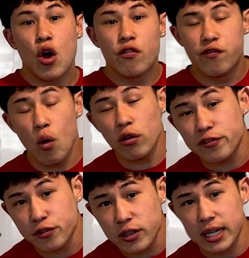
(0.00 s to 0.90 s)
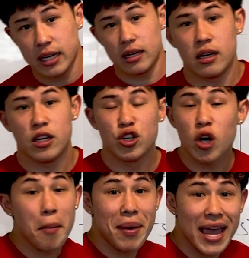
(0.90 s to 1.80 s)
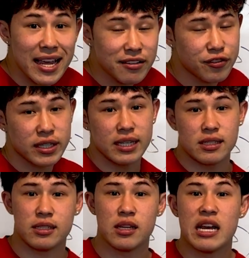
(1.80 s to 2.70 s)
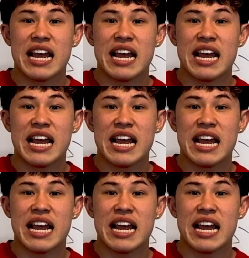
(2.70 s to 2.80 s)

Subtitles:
for free. You're not paying for this.